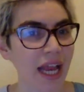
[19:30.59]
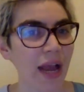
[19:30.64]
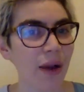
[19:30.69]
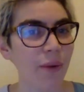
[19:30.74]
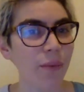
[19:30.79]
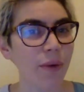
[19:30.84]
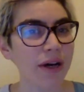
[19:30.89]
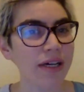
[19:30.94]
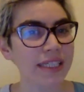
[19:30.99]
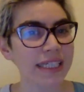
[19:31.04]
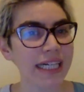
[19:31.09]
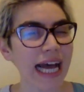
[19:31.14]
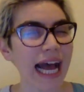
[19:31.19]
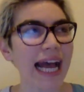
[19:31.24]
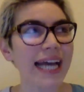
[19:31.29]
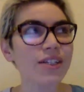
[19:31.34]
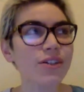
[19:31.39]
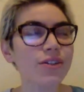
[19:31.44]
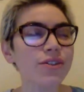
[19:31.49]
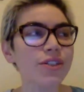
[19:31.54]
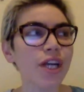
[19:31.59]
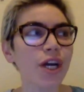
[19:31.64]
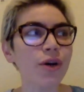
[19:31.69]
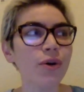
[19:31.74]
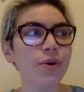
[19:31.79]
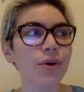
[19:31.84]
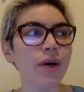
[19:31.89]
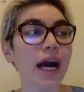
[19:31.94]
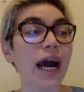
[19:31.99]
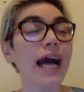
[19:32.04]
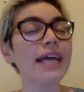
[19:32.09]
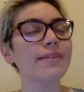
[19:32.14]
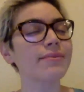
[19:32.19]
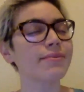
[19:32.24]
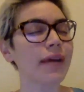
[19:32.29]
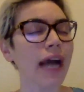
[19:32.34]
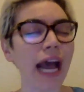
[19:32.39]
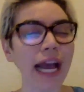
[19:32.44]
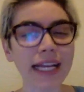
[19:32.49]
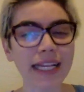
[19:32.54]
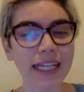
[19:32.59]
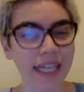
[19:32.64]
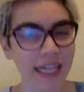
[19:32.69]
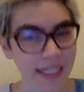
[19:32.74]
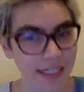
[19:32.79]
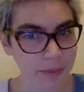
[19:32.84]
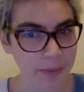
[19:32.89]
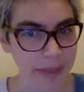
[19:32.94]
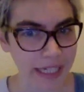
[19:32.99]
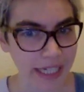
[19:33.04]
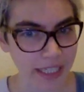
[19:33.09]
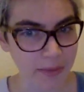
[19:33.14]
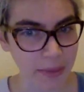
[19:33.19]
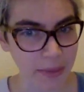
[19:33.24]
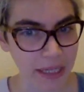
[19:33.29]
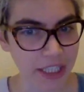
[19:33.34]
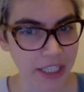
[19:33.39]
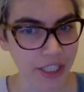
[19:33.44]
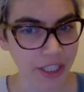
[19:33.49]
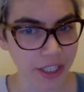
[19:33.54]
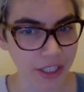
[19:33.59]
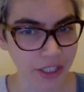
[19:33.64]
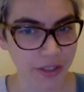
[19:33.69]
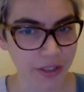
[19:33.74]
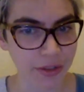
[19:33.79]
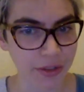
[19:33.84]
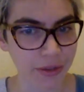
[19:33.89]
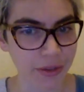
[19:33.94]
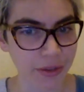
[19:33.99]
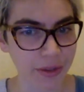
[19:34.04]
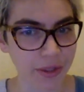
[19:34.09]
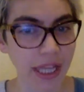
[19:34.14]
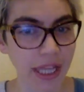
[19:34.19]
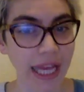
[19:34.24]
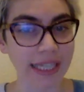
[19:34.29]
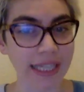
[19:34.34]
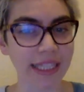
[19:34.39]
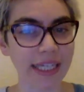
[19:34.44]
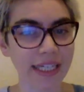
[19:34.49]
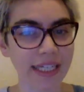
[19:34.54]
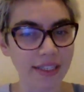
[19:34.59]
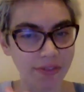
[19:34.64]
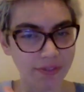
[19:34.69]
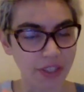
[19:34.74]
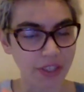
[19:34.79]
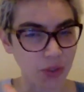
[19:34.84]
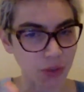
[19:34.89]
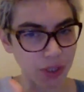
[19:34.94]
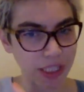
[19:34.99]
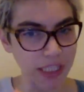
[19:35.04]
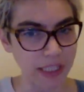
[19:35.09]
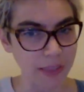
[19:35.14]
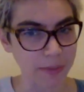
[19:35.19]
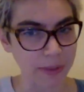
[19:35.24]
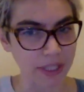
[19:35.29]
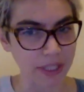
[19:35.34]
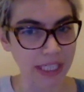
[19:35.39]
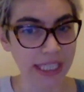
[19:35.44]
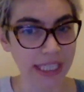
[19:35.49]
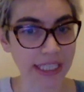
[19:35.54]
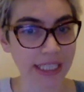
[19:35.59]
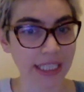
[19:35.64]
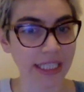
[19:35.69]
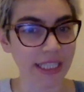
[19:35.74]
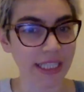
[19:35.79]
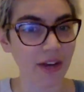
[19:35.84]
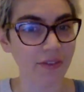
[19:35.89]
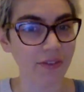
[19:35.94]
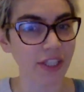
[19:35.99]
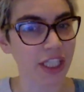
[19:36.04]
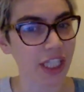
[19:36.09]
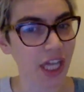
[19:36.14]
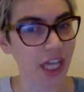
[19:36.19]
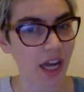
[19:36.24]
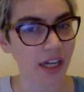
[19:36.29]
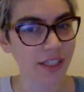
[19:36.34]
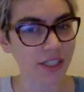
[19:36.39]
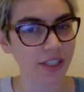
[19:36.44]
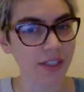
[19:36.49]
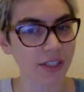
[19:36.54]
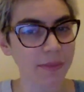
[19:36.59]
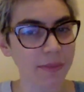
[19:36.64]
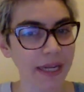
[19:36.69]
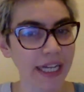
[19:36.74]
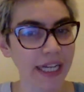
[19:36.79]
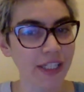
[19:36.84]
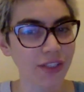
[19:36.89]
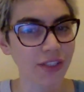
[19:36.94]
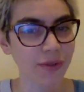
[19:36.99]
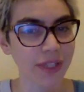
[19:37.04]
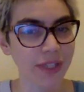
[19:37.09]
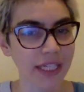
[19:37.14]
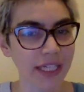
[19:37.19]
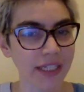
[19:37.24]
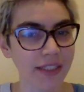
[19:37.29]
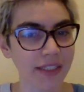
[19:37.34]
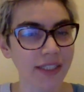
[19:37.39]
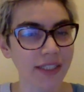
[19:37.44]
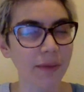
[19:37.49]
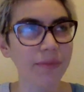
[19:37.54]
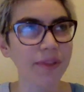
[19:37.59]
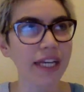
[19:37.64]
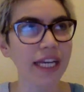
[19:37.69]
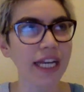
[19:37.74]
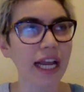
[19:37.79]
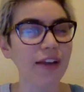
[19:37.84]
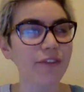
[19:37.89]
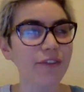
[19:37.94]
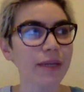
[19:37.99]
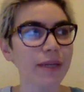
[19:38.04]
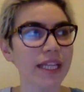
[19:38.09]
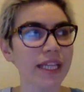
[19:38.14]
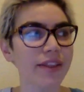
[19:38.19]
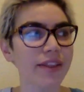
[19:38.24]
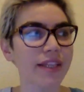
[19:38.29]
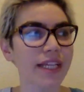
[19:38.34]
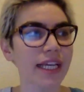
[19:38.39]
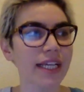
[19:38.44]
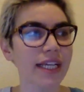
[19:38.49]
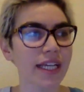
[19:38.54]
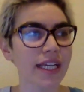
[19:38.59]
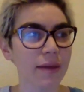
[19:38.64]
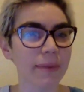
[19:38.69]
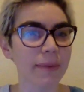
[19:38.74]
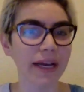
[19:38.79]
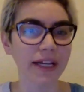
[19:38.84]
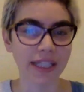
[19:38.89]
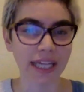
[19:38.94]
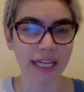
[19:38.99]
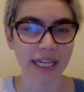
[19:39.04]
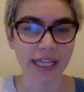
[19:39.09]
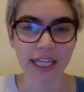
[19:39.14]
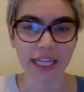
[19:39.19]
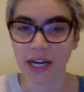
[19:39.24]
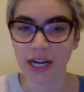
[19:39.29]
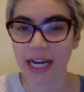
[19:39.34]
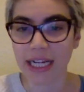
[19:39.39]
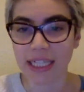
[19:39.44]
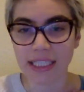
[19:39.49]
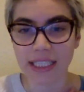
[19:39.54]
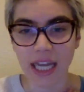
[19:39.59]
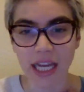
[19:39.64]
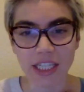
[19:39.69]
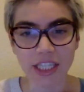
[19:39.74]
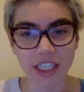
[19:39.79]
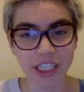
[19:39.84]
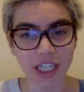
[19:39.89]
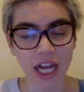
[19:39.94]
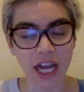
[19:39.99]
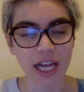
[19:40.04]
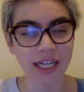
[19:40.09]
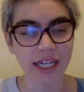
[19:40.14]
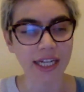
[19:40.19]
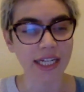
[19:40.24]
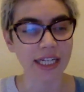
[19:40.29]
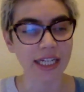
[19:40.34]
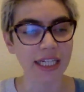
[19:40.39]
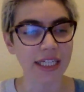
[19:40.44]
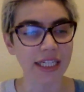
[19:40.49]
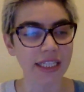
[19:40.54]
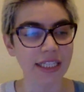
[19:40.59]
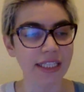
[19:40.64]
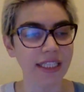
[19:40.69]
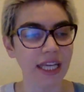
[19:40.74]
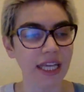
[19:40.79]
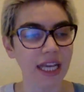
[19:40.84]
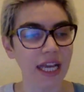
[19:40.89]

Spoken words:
Well, I don't know. I can't speak as much to like the individual experiences of the doctors, but I do think something I've been thinking about that Kira had touched on is